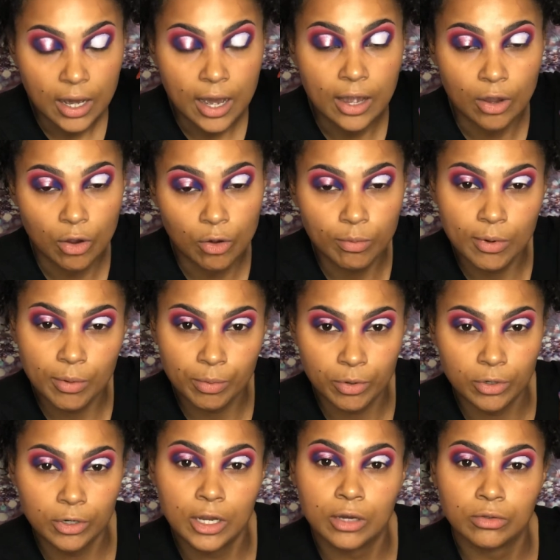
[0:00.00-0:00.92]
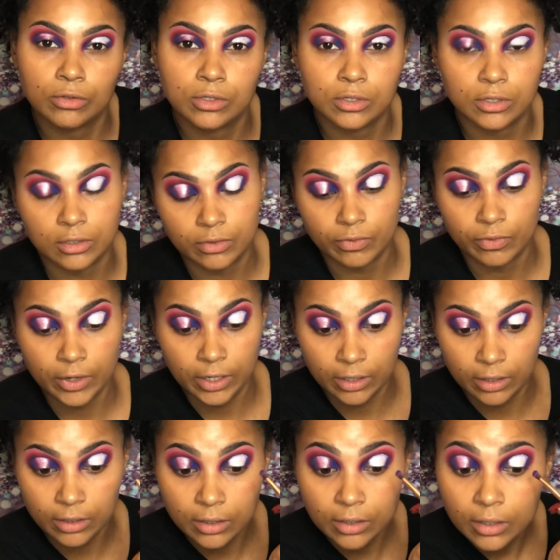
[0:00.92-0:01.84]
I hope I pronounced this
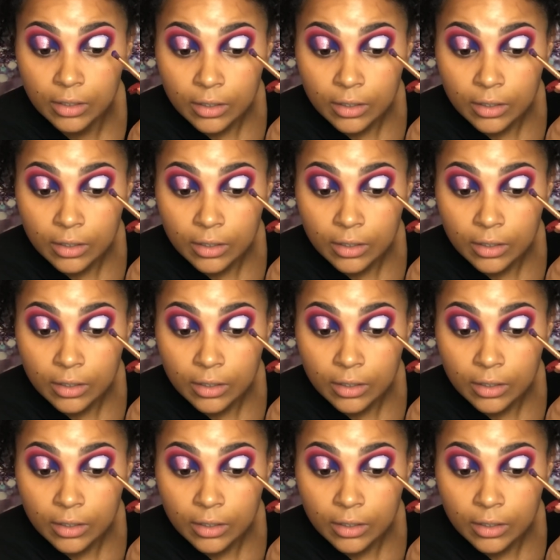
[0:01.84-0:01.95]
right.